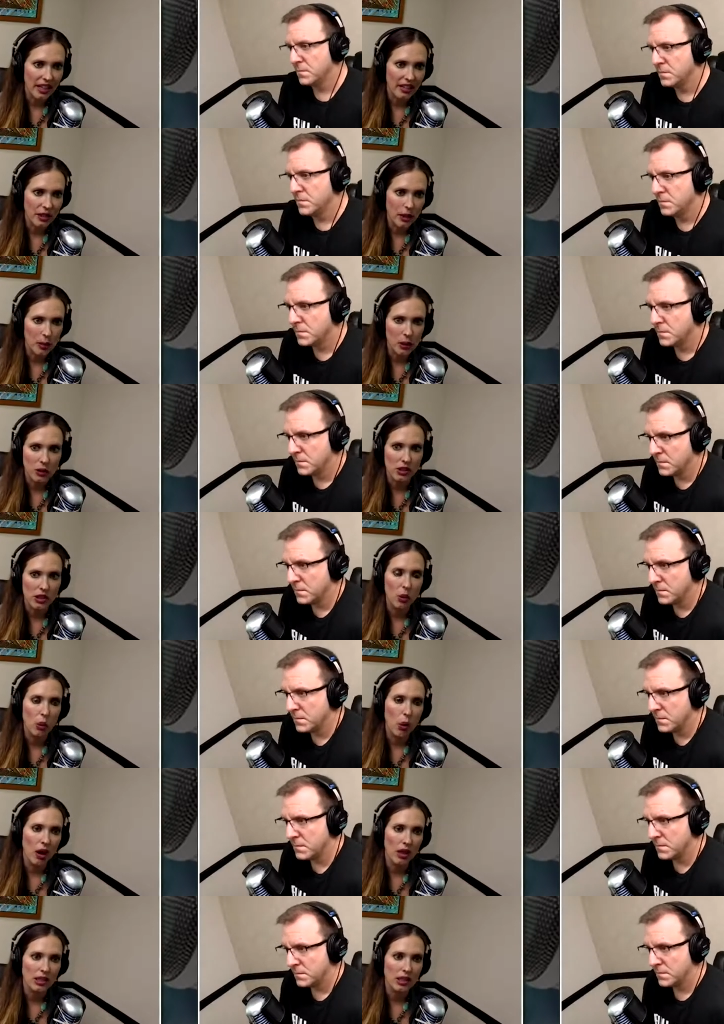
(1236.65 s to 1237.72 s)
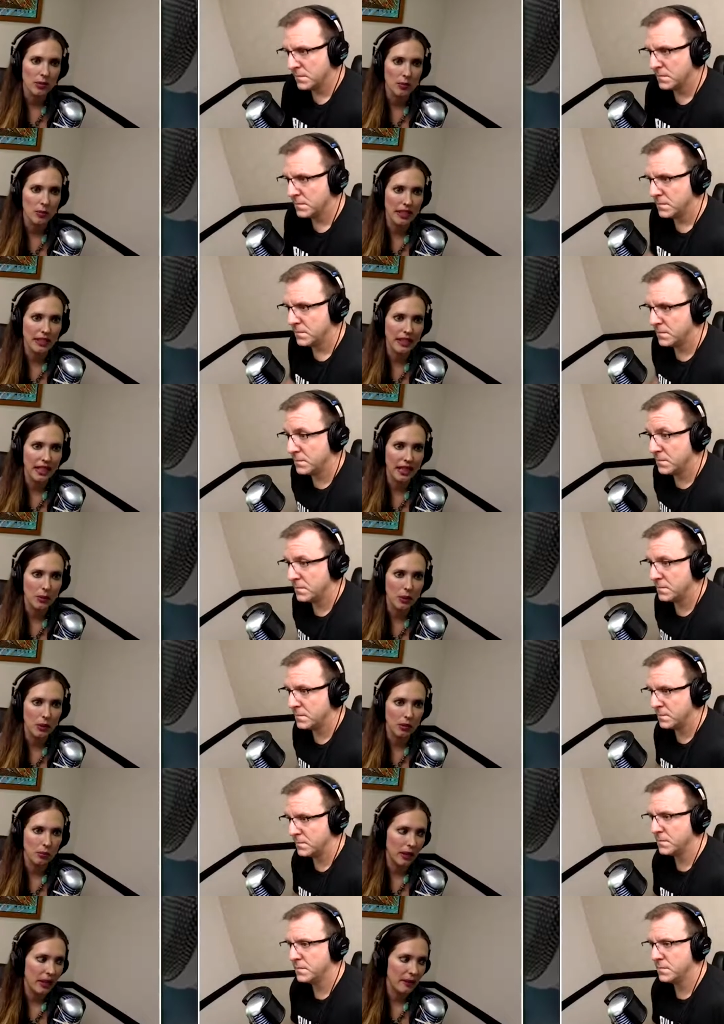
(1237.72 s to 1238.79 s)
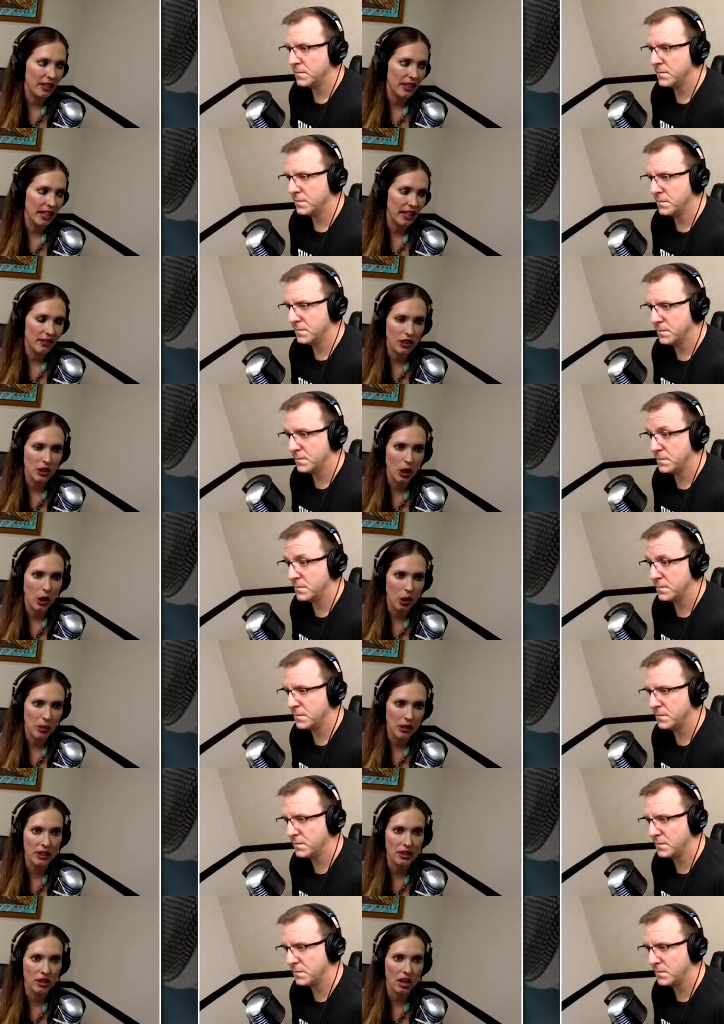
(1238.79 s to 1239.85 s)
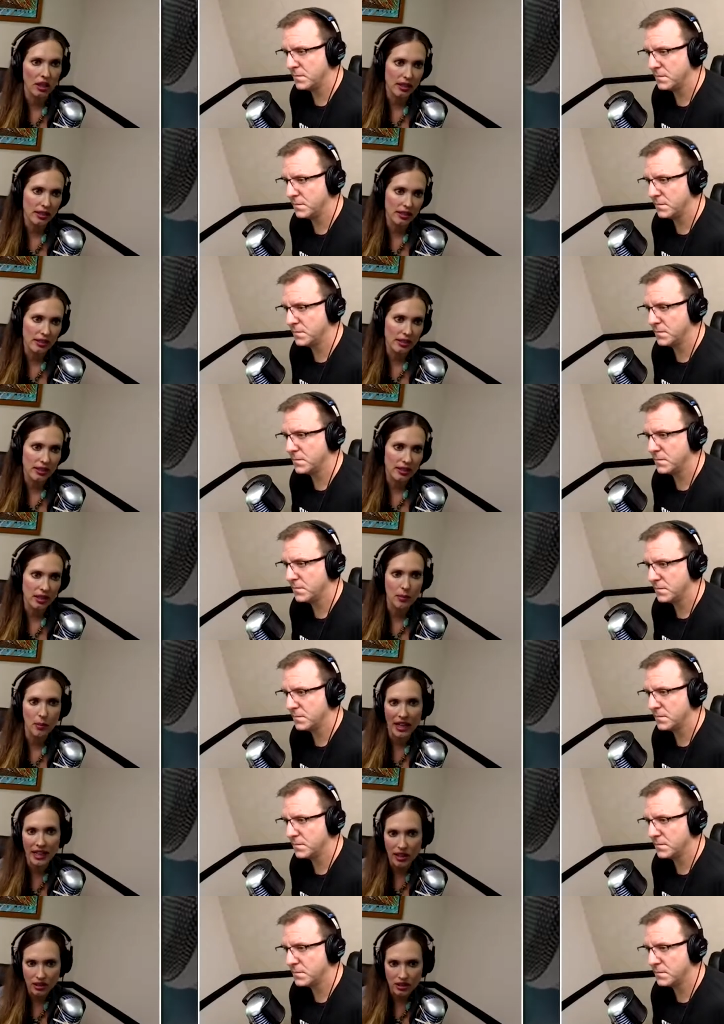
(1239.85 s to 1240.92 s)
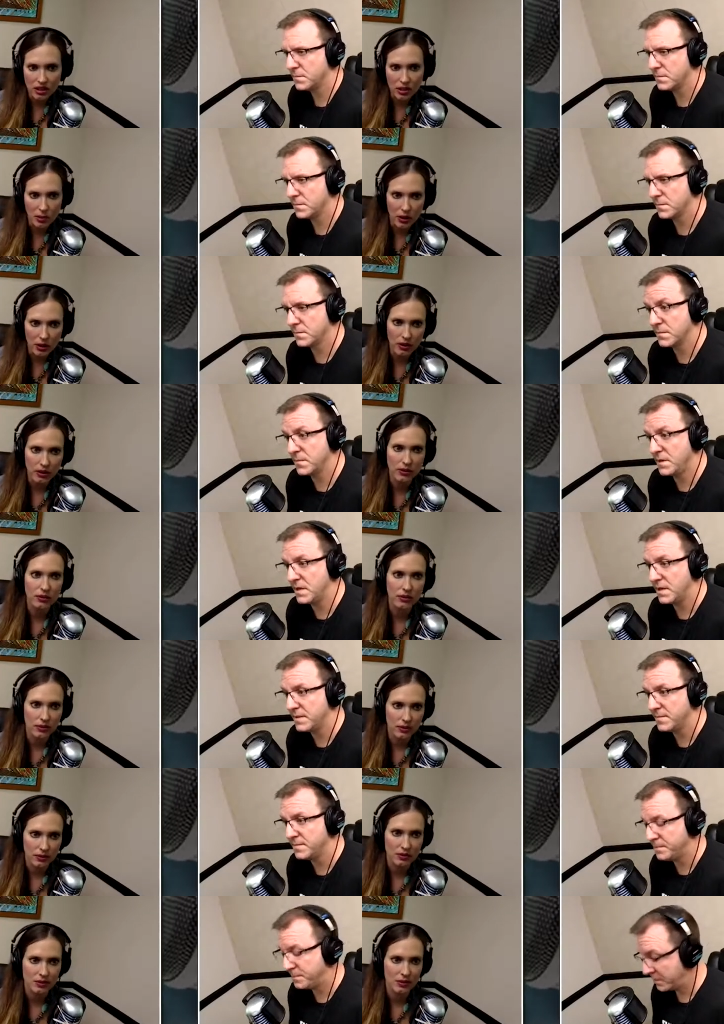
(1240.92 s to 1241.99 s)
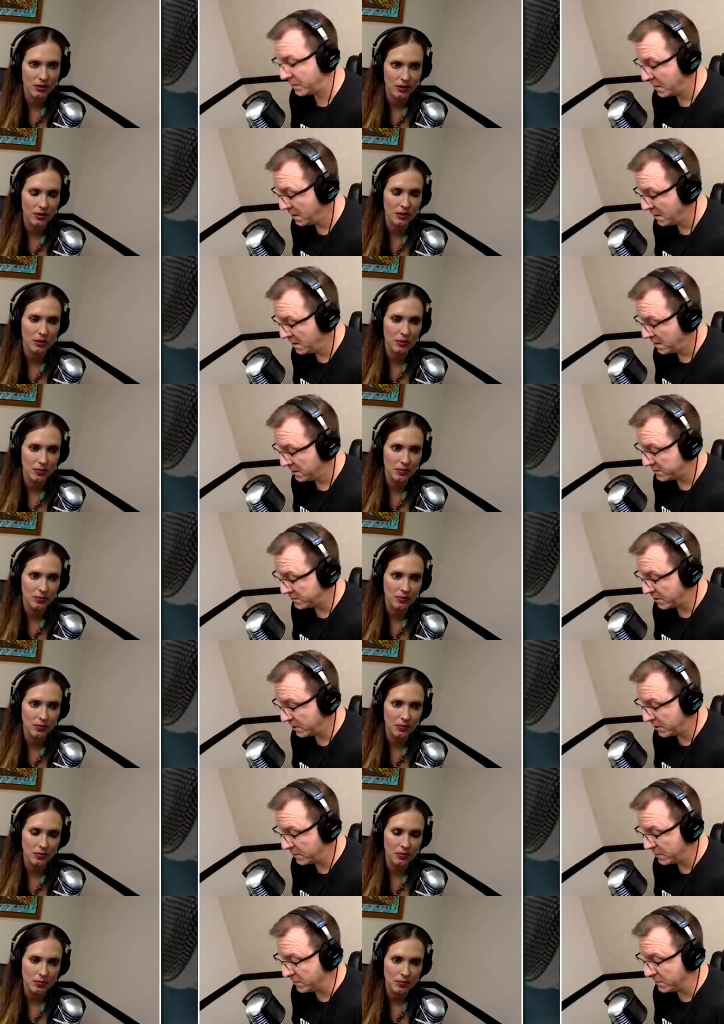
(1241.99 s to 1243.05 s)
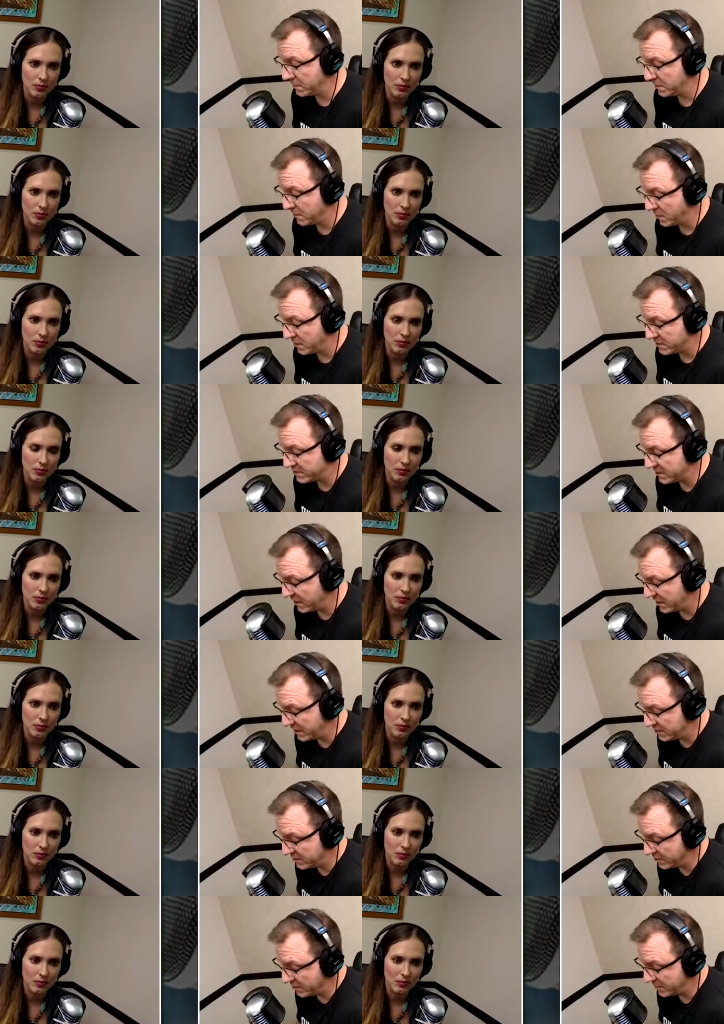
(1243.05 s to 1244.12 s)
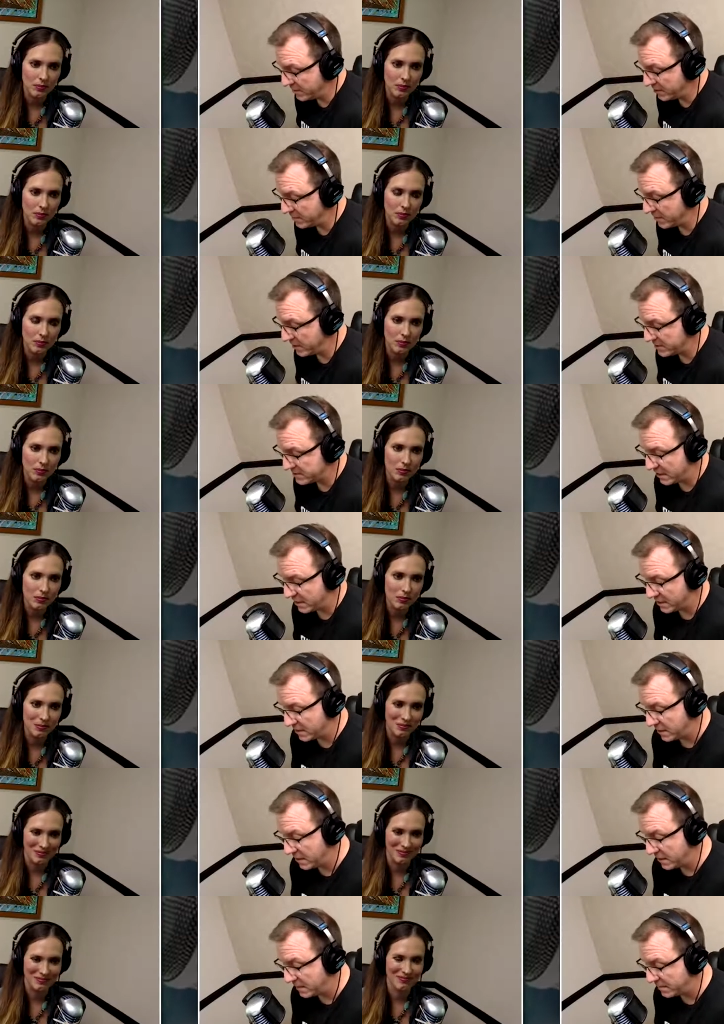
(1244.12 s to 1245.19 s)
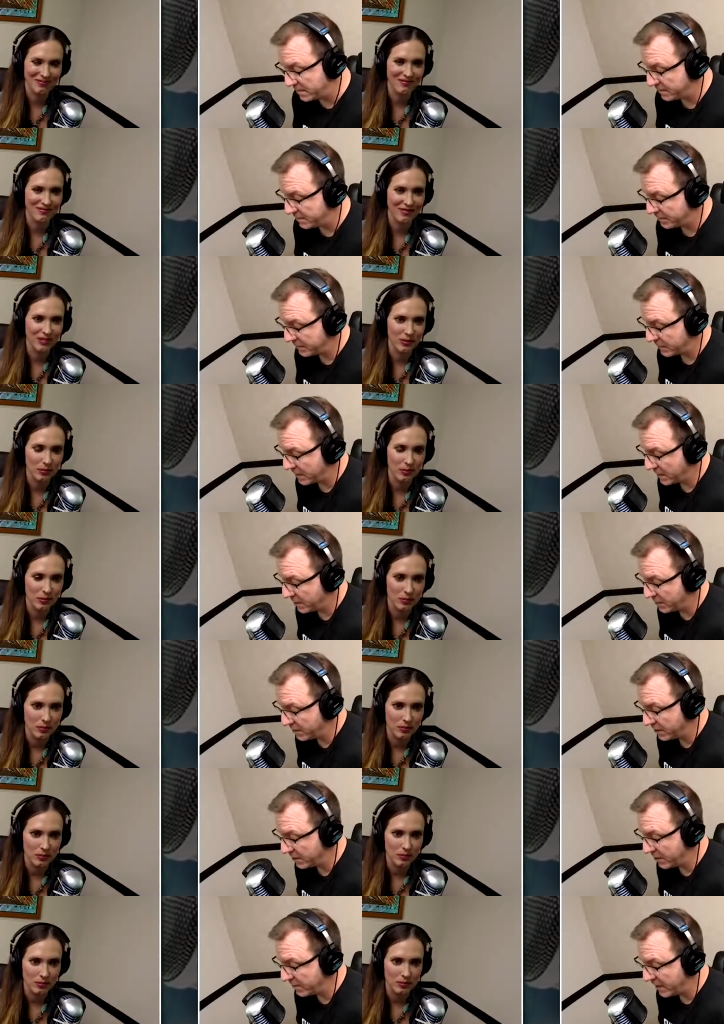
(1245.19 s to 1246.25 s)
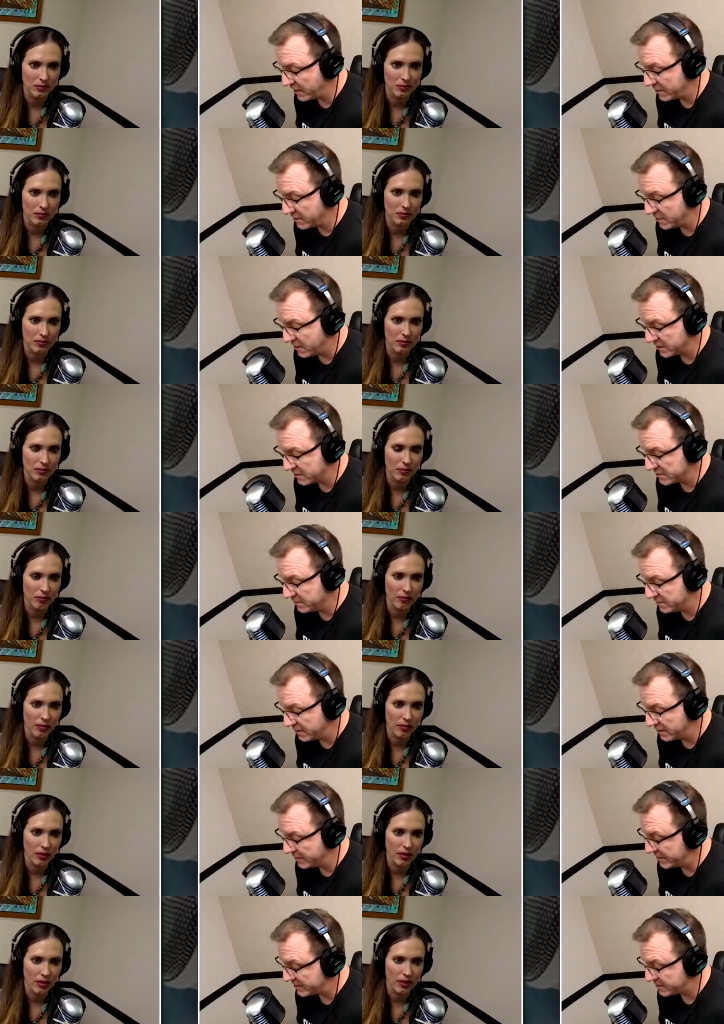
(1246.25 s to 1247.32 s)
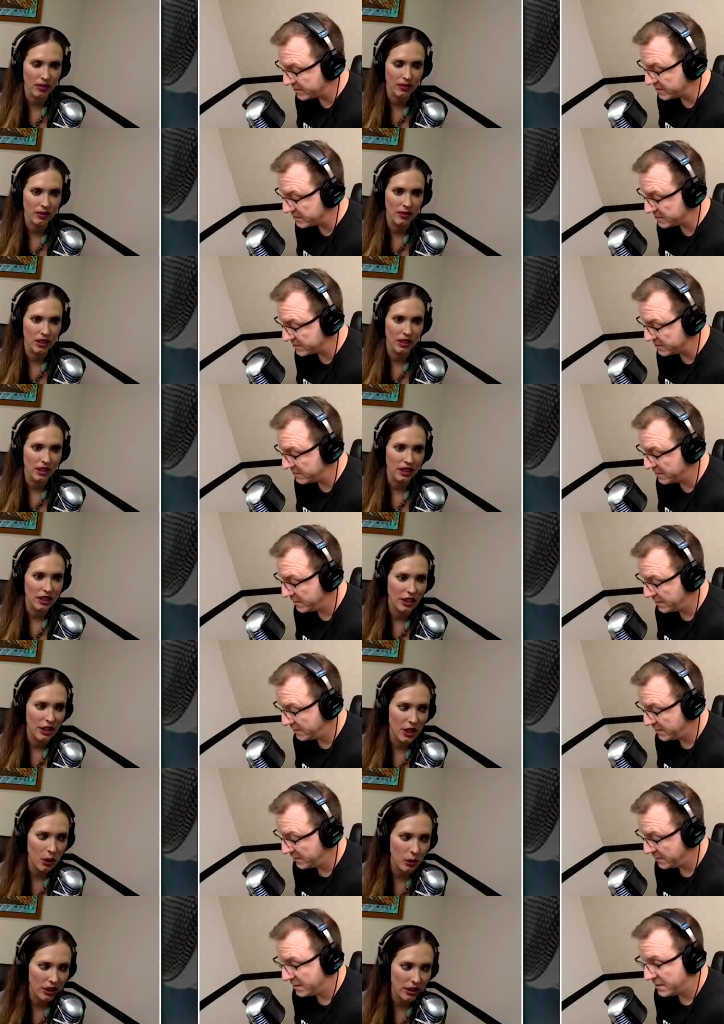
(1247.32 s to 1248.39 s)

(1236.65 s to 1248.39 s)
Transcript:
Speaker 1: every person that walks up to my table, maybe they have a dog, but they're not necessarily my customer. Yeah.
Speaker 2: So once again, go to beerpaws.com. You can go buy your dog some beer biscuits.
Speaker 1: You know what